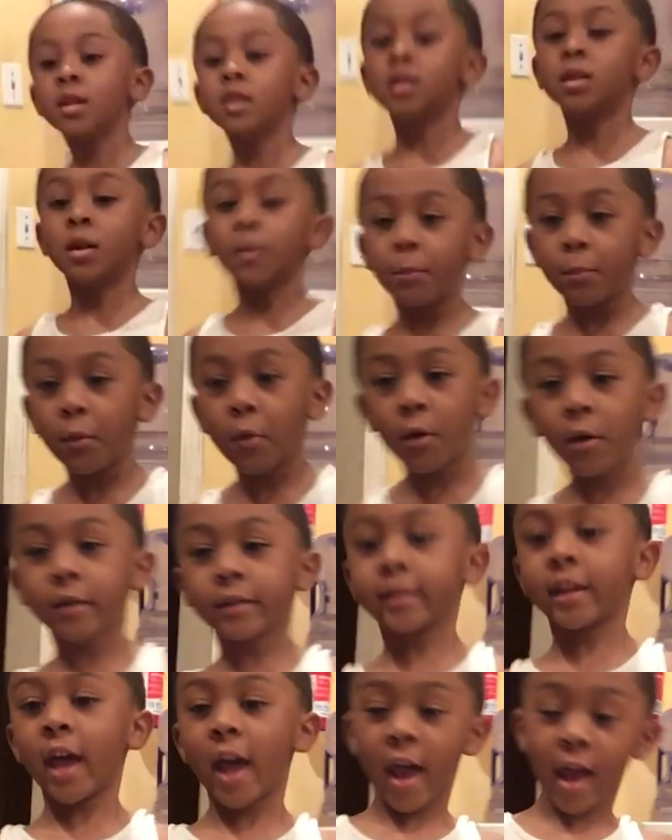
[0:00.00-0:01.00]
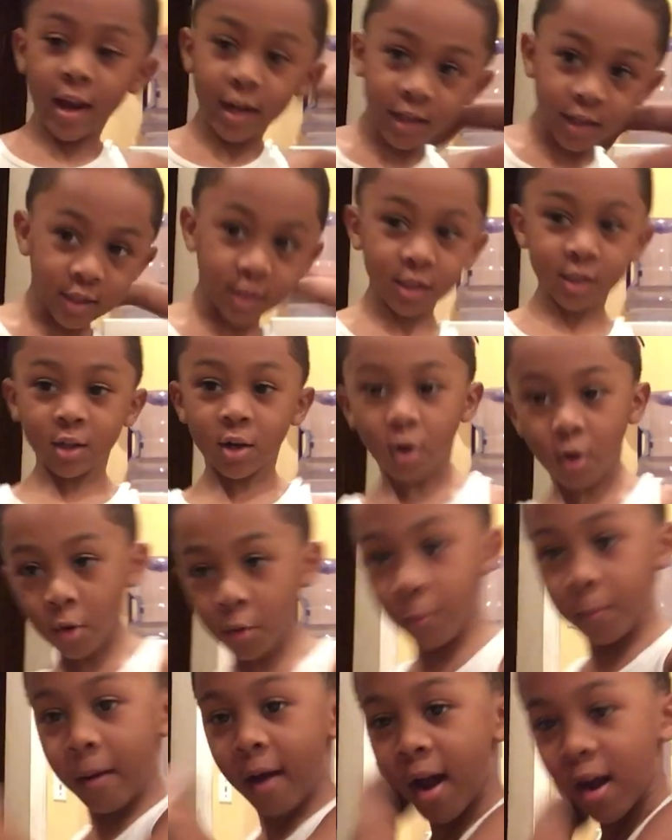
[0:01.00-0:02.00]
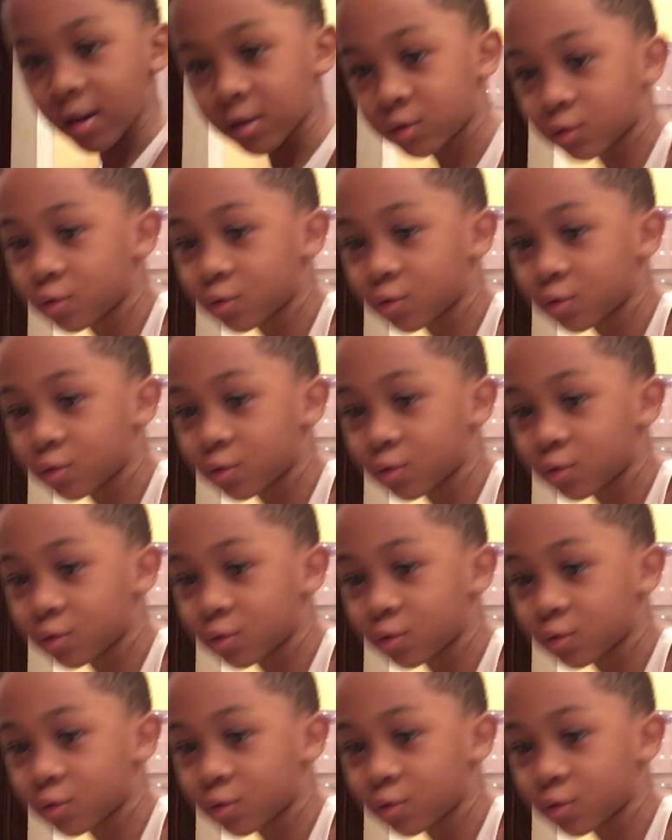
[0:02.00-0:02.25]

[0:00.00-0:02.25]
It's your boy, Daddy. Go by